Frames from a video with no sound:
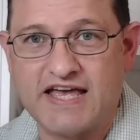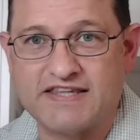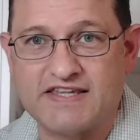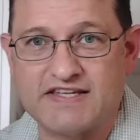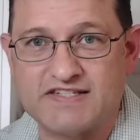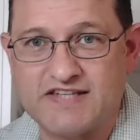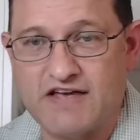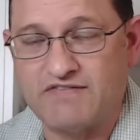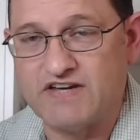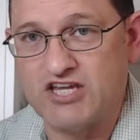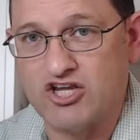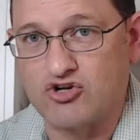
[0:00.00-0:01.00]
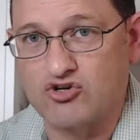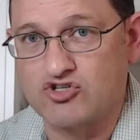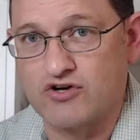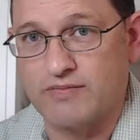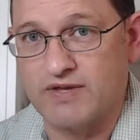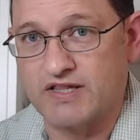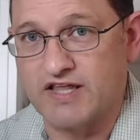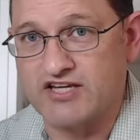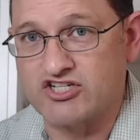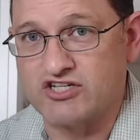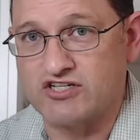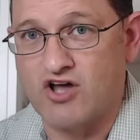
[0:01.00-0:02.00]
and the 7-year
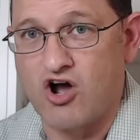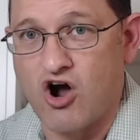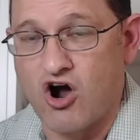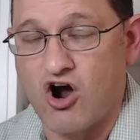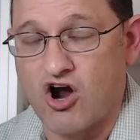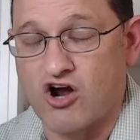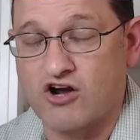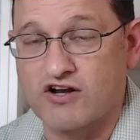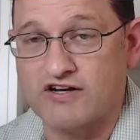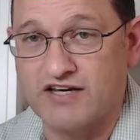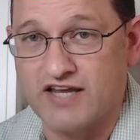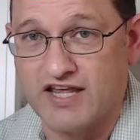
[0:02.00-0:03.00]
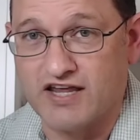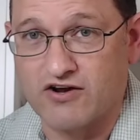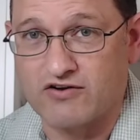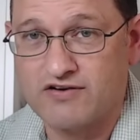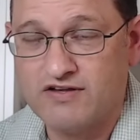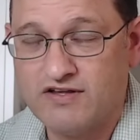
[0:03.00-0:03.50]
tribulation are near.